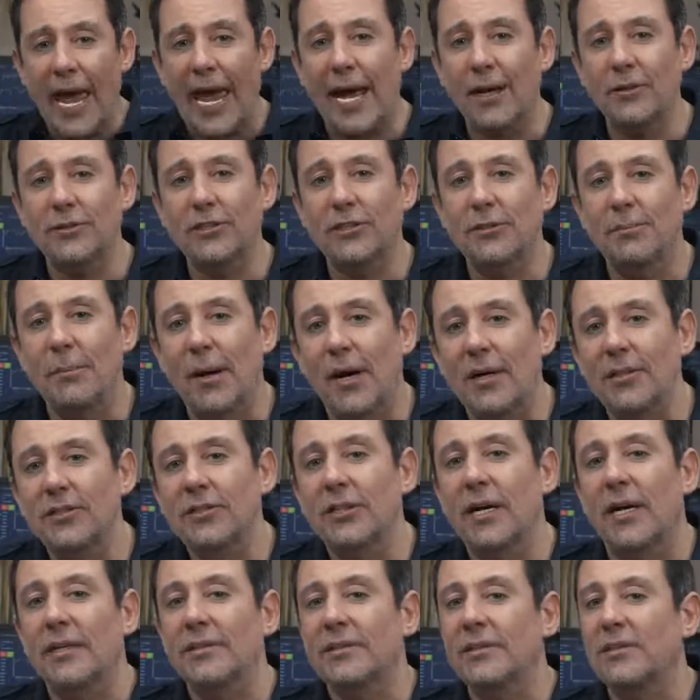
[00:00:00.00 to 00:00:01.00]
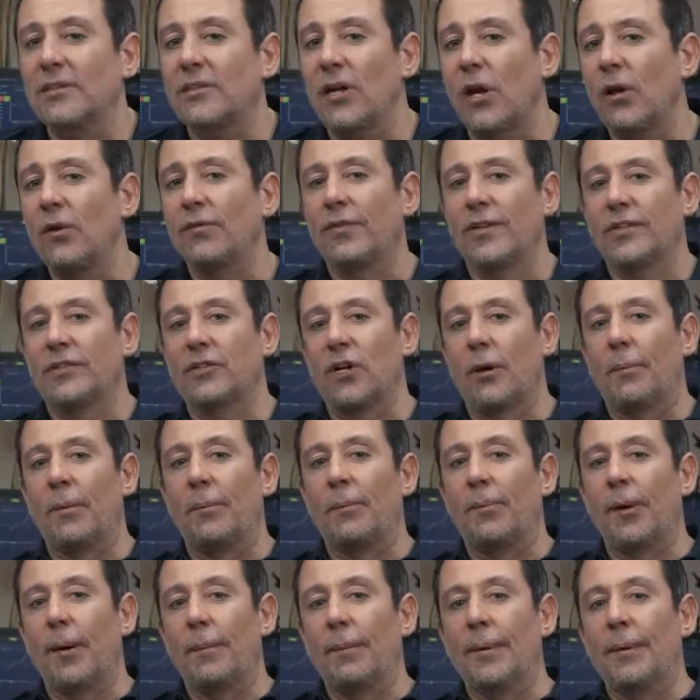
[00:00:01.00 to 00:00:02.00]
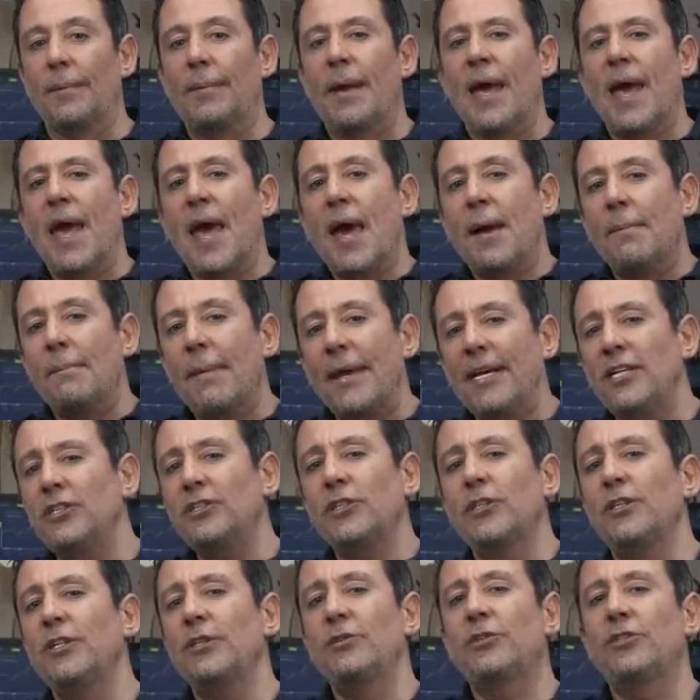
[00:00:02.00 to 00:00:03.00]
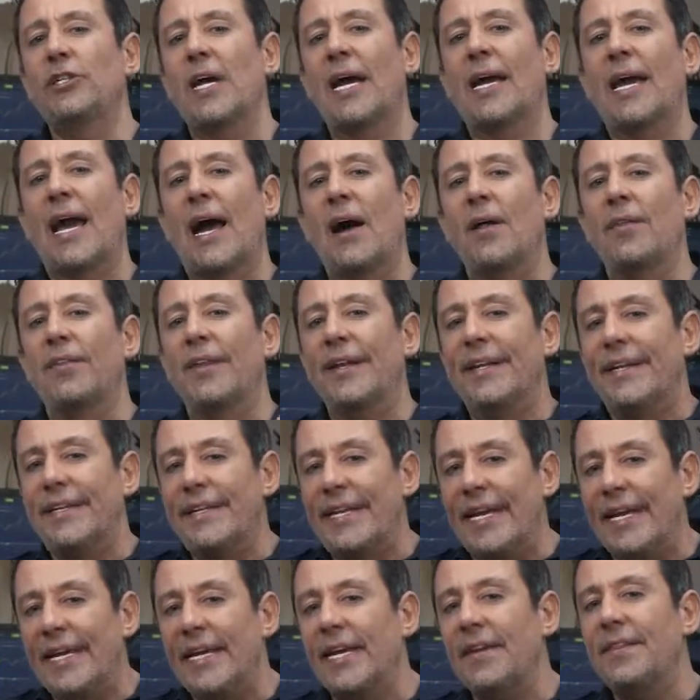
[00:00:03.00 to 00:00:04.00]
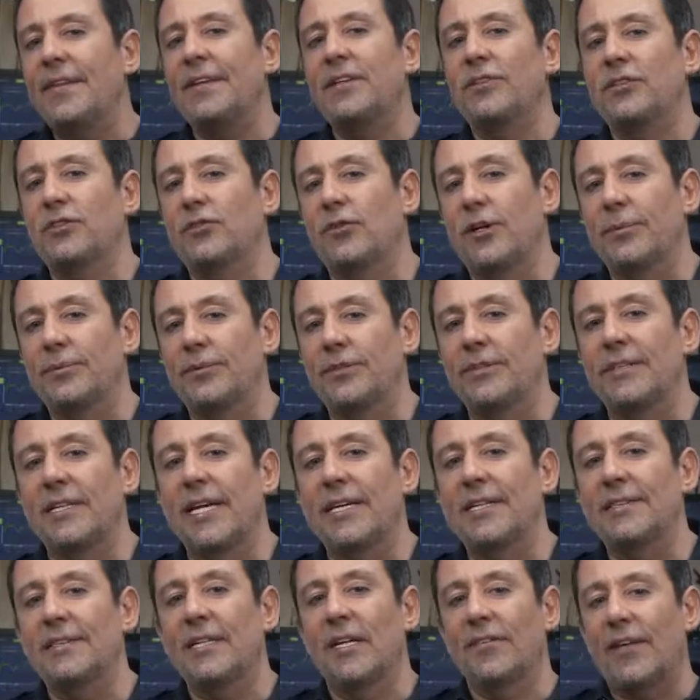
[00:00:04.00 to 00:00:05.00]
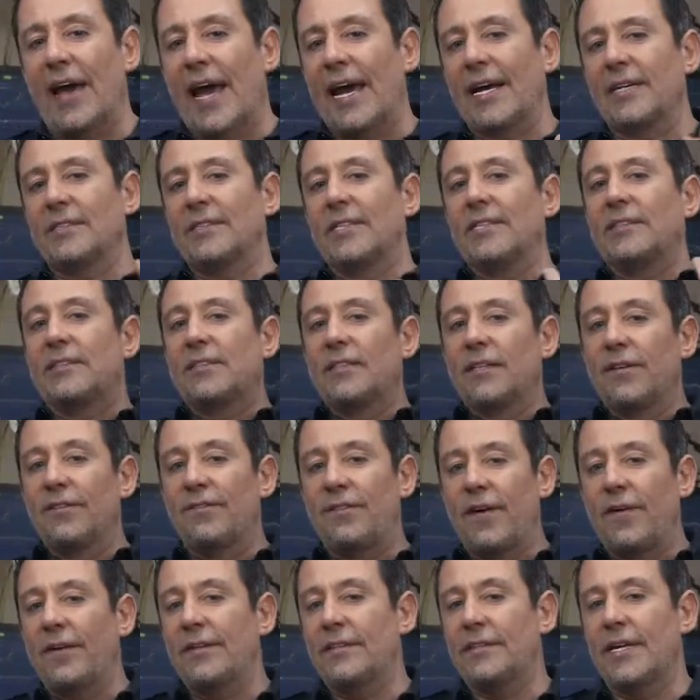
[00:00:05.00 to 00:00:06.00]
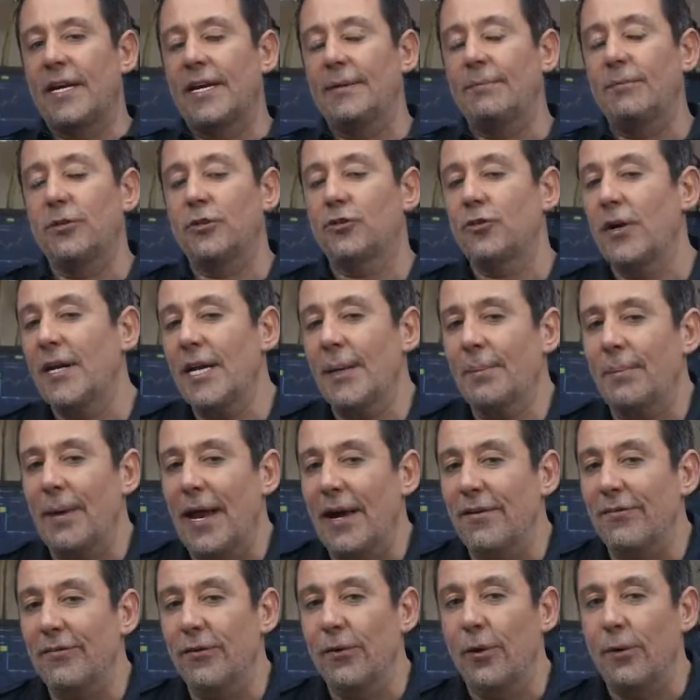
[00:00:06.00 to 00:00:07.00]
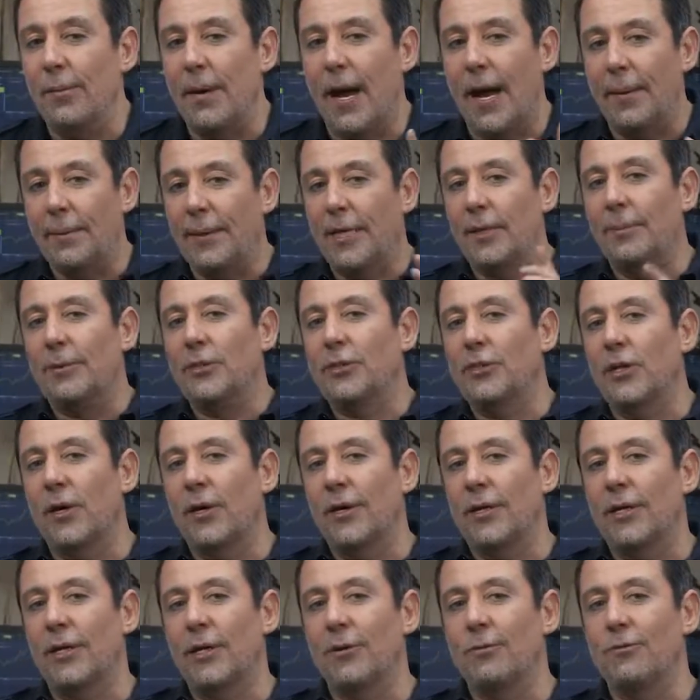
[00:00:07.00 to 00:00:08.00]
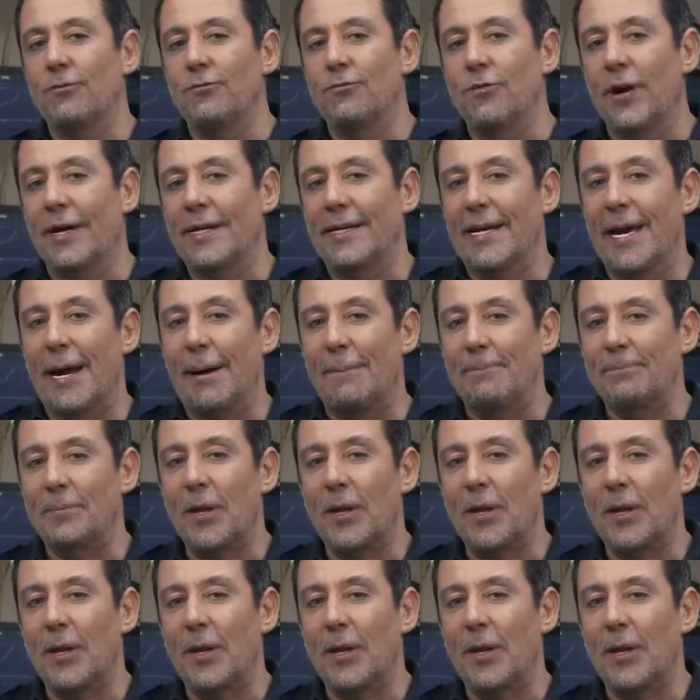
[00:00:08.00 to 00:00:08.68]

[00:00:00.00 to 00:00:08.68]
how smart charts solve this common problem, make sure you check out the link in the description to get yourself access to the very same trading platform I'm going to be showing you right now.